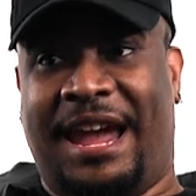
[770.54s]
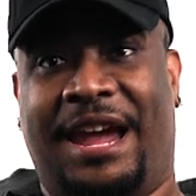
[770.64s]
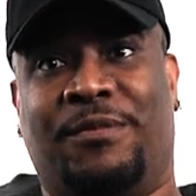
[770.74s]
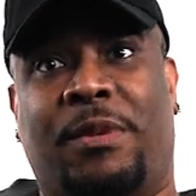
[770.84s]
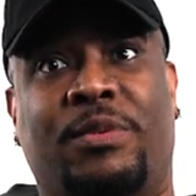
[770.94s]

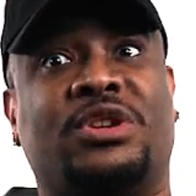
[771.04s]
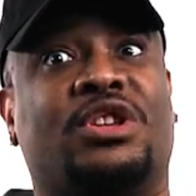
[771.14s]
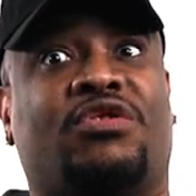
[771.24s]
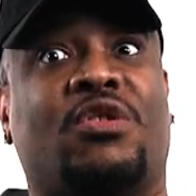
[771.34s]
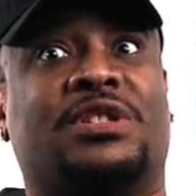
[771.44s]
But we
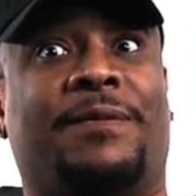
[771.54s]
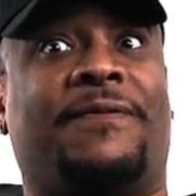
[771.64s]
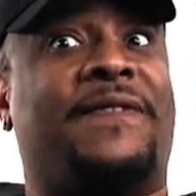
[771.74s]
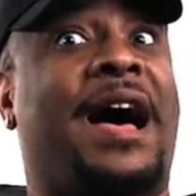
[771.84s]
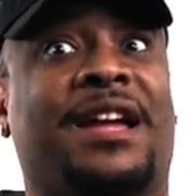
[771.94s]
used to throw
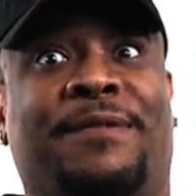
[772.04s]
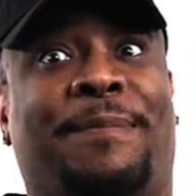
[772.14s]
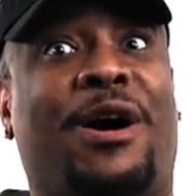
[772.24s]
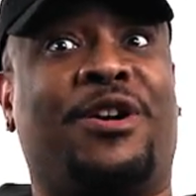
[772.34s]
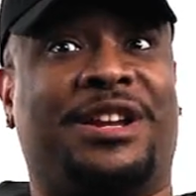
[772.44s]
some fire
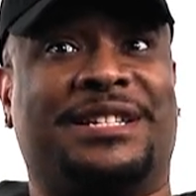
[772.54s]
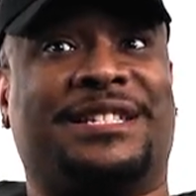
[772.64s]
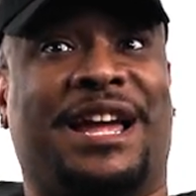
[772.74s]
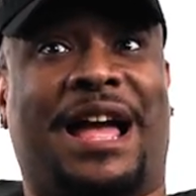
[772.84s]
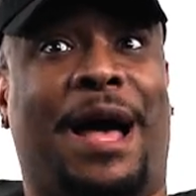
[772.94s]

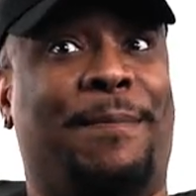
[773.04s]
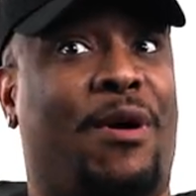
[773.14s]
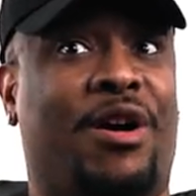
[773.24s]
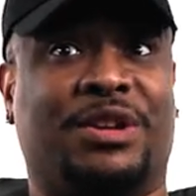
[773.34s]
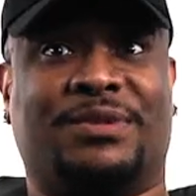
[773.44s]
parties. Like our
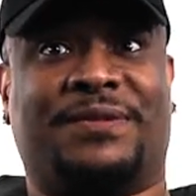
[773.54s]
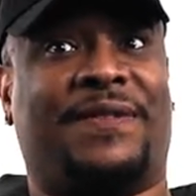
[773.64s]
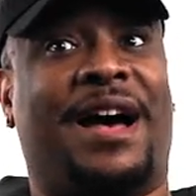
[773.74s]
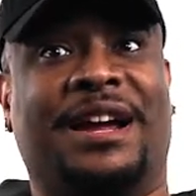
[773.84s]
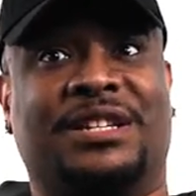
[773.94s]
parties was
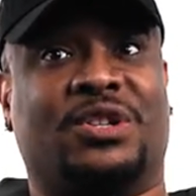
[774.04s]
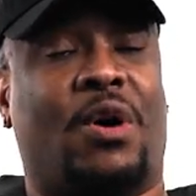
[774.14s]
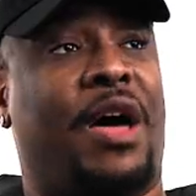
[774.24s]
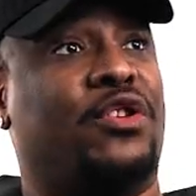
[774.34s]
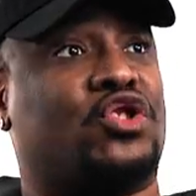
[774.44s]
fire.
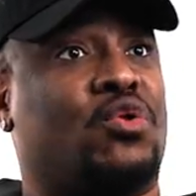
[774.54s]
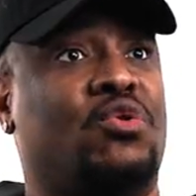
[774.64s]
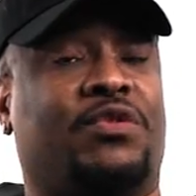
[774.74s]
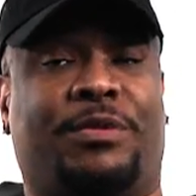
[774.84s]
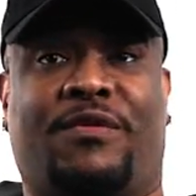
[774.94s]
So other
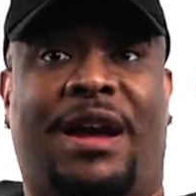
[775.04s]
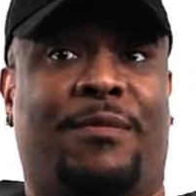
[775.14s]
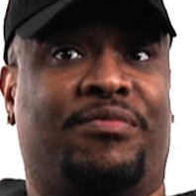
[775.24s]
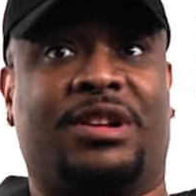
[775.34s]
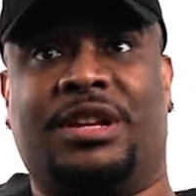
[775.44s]
schools from
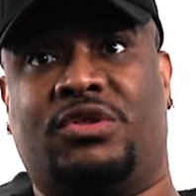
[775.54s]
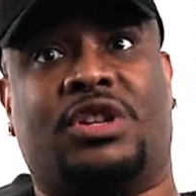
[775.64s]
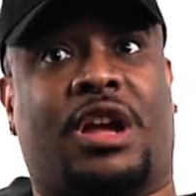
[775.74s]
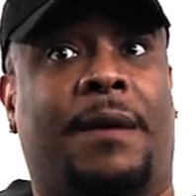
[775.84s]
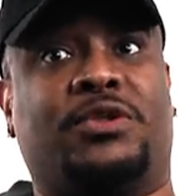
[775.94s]
around Brooklyn
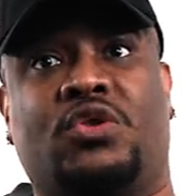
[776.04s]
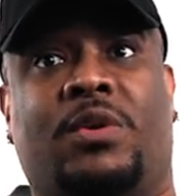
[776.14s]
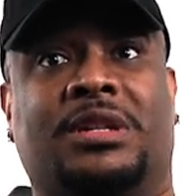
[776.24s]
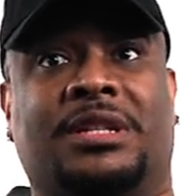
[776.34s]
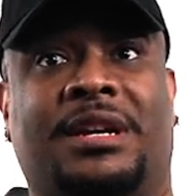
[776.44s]
used to come
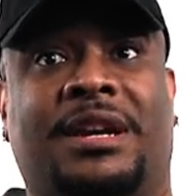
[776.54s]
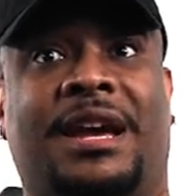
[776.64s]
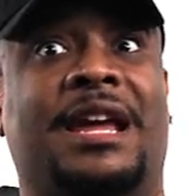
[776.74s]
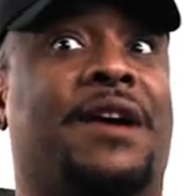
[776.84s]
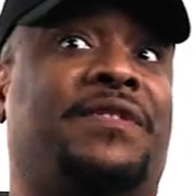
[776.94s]
to us.
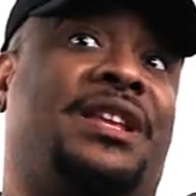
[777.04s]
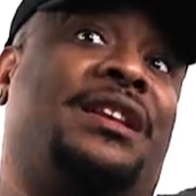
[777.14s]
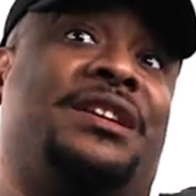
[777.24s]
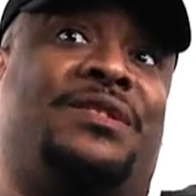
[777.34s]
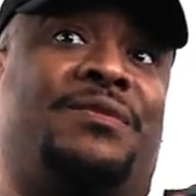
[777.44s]
And
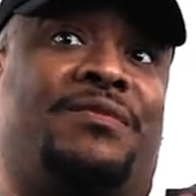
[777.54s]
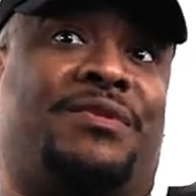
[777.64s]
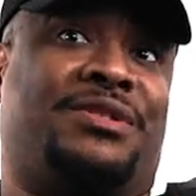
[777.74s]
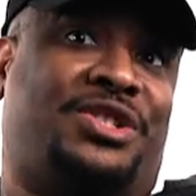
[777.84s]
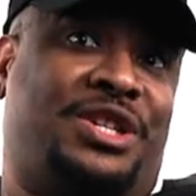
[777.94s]
evidently,
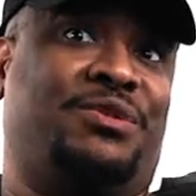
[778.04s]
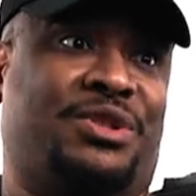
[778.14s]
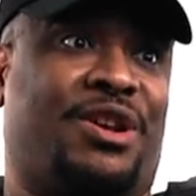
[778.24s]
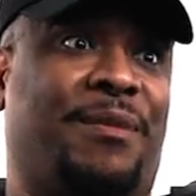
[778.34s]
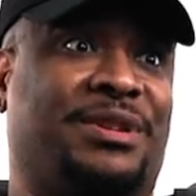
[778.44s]
she
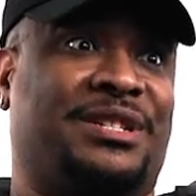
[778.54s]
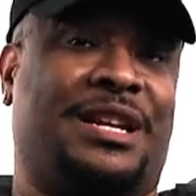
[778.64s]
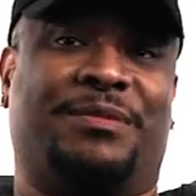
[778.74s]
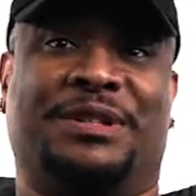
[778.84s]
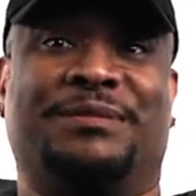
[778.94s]
used to come to
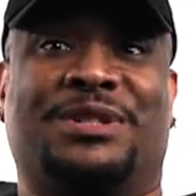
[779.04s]
some of them.